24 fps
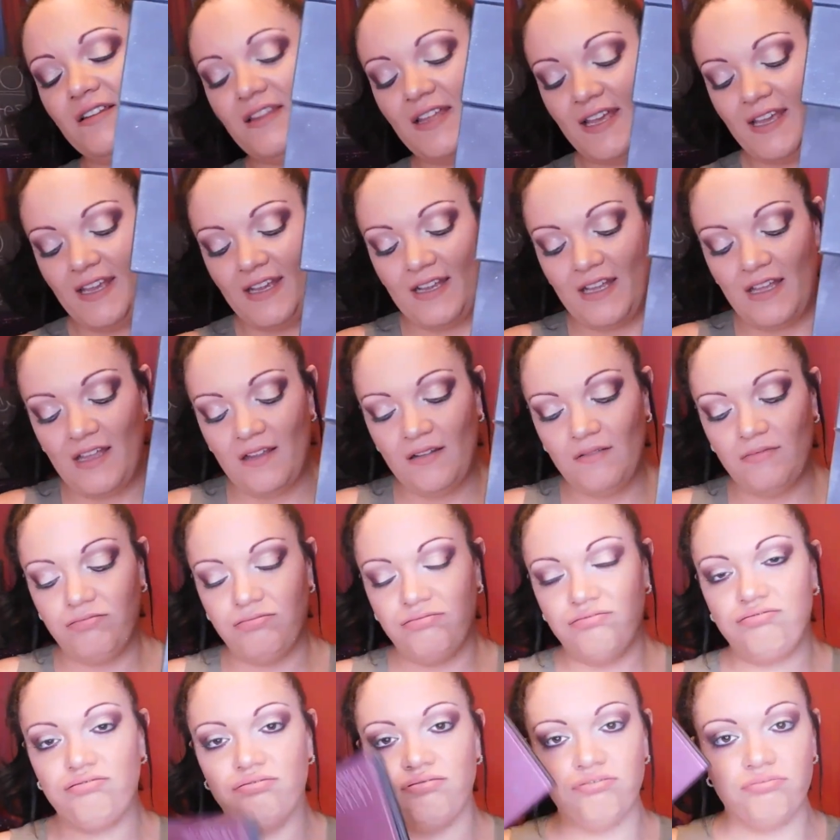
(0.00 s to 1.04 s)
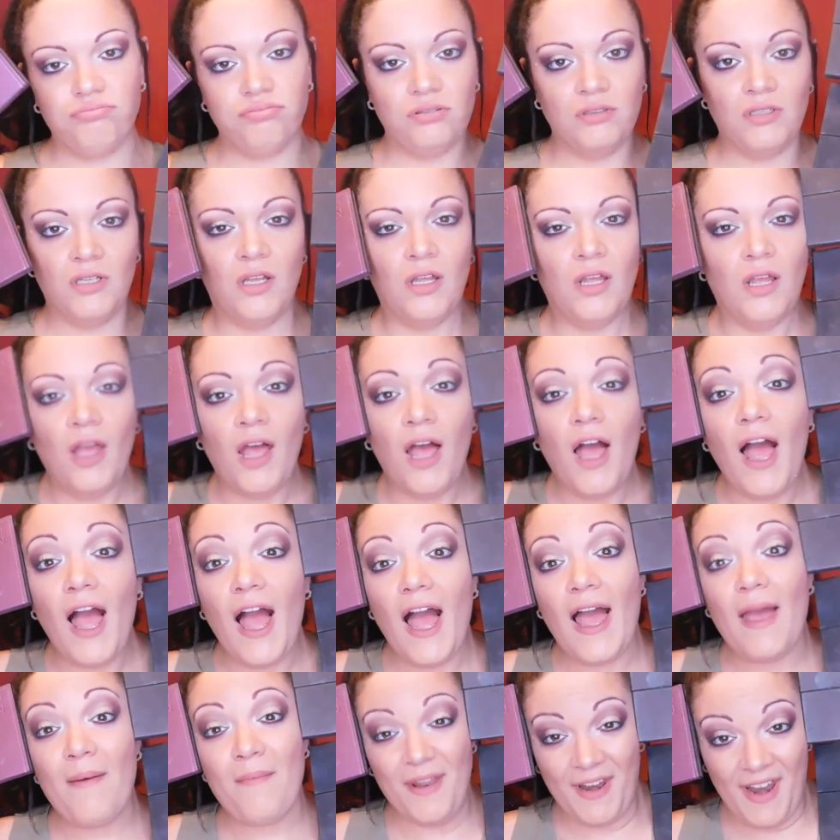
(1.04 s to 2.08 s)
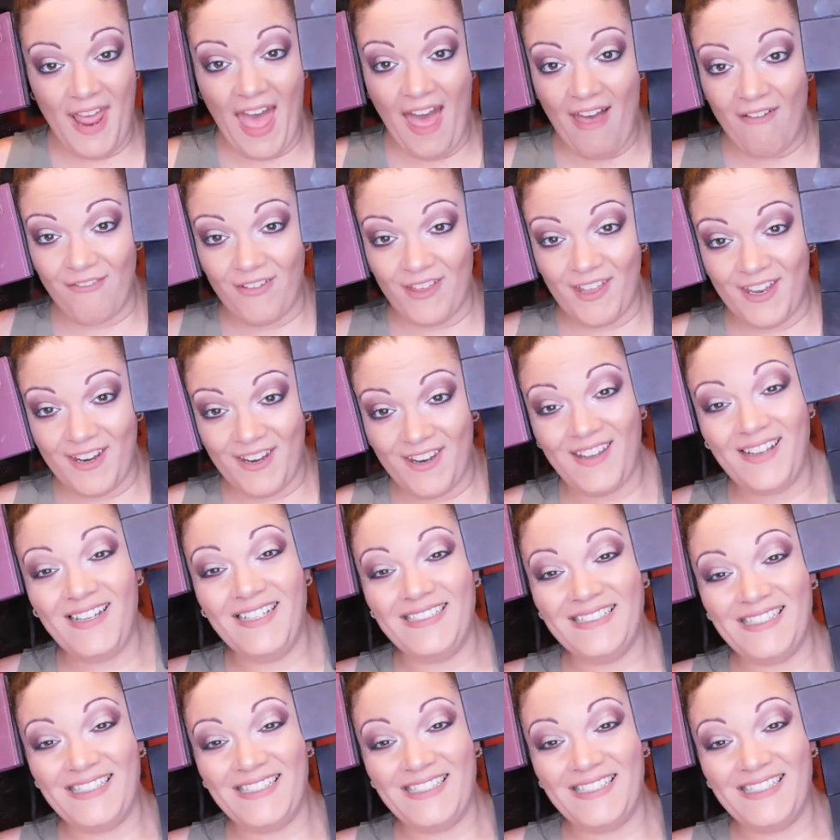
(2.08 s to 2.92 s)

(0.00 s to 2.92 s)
Like, I'm in heaven.